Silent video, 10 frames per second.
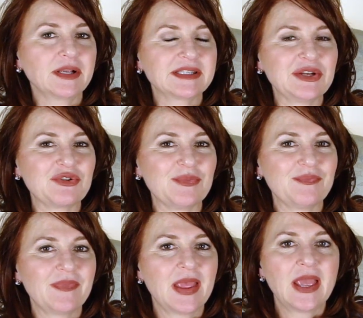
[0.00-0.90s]
syndrome.
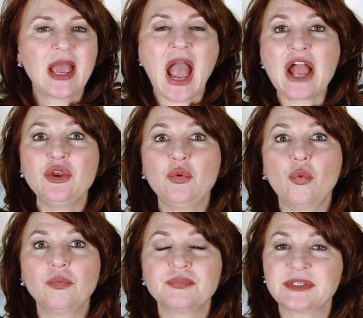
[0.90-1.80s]
And
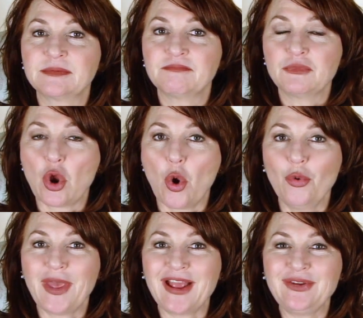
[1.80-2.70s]
you know
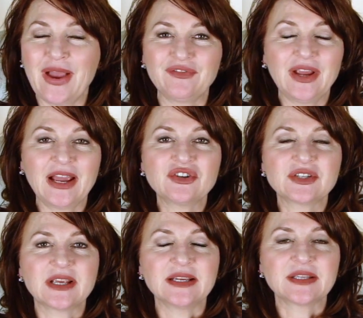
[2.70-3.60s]
that you have to
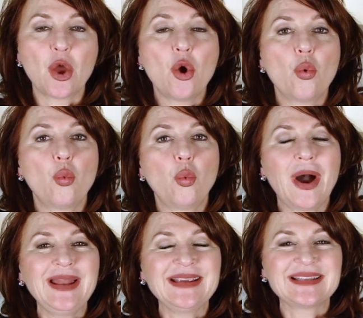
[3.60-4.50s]
exercise.
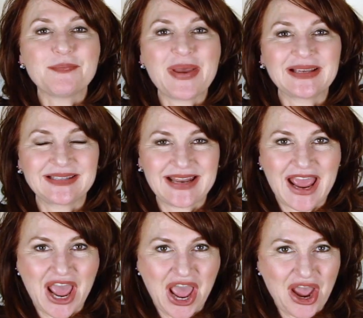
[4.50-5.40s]
What is the best
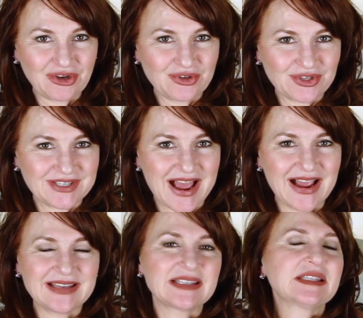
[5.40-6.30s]

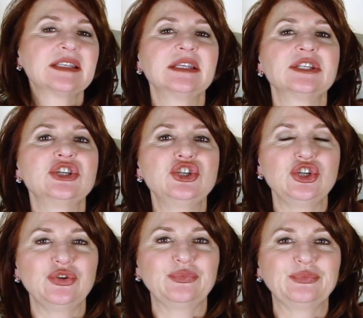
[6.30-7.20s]
exercise to
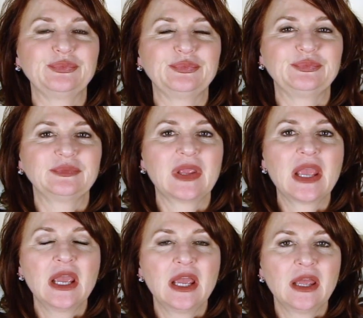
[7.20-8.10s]
do?
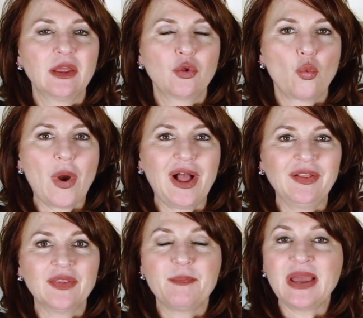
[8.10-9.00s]

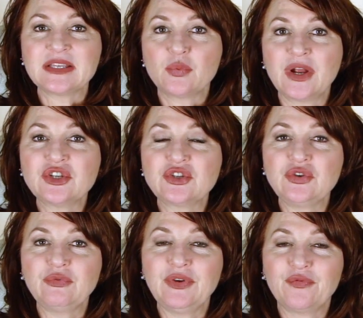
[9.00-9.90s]
Well, the best one
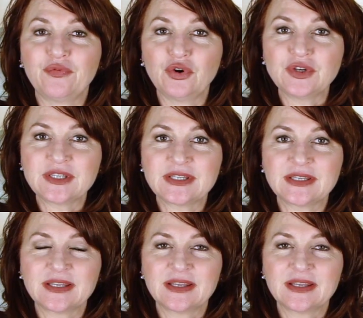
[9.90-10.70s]
to reverse